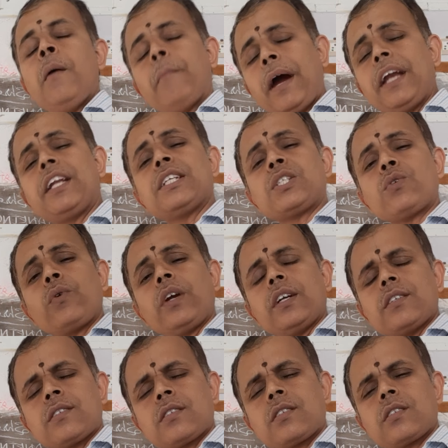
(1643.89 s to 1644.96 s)
My dear
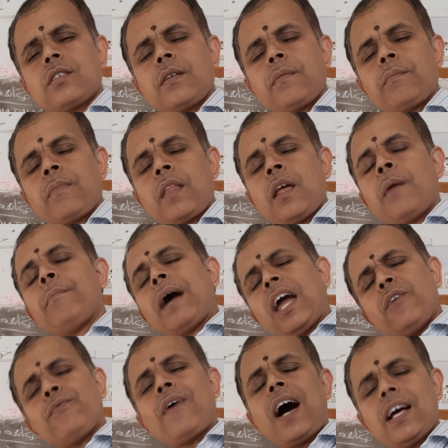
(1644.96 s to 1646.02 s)
students,
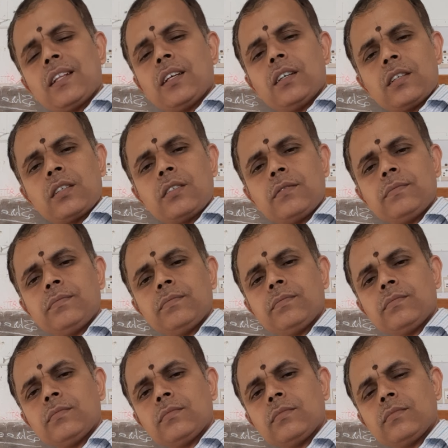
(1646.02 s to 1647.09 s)
my father
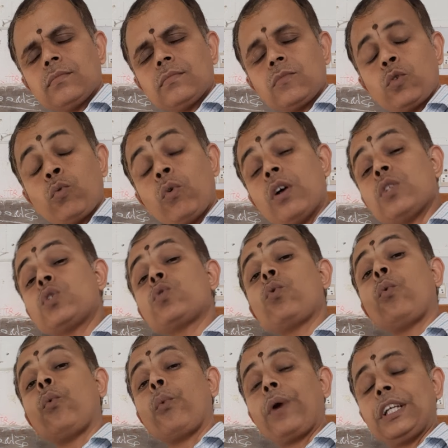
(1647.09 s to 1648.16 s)
wants to
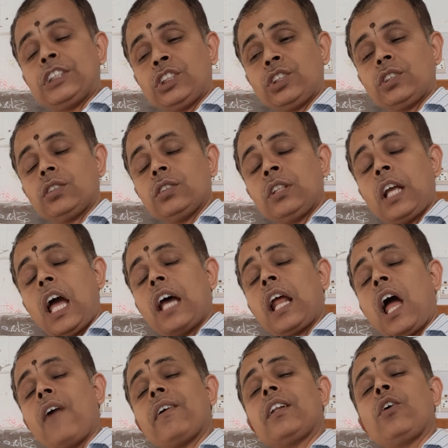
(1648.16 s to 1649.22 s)
wish, they are
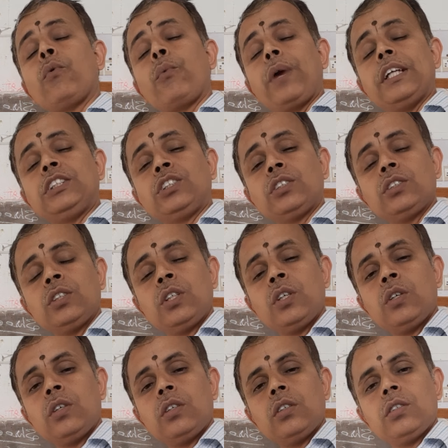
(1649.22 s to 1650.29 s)
having the wish
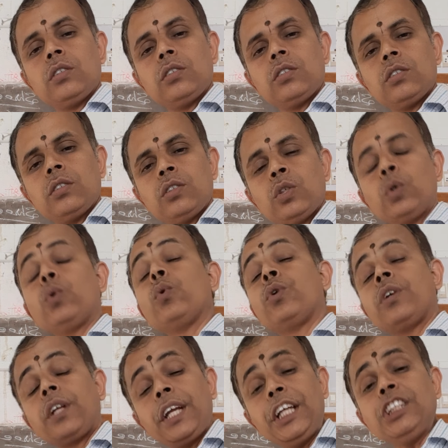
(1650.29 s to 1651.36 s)

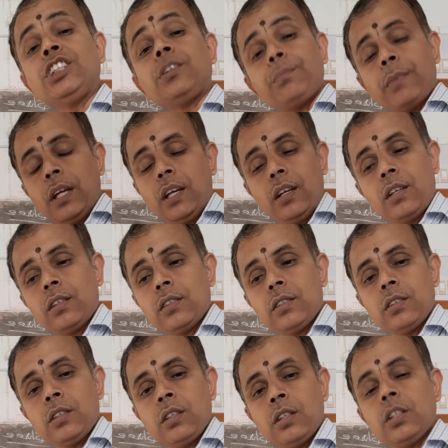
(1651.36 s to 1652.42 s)
to teach me
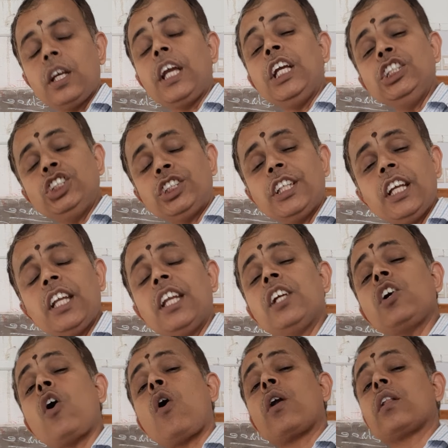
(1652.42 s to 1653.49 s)
the
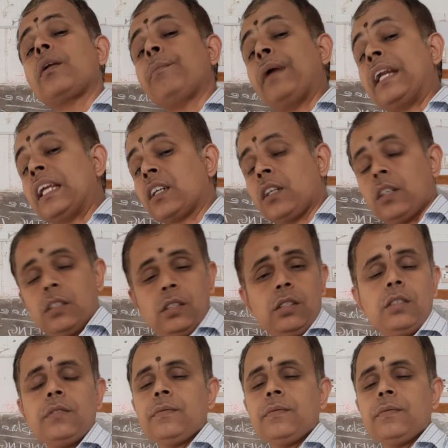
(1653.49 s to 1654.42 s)
engineering or the medical.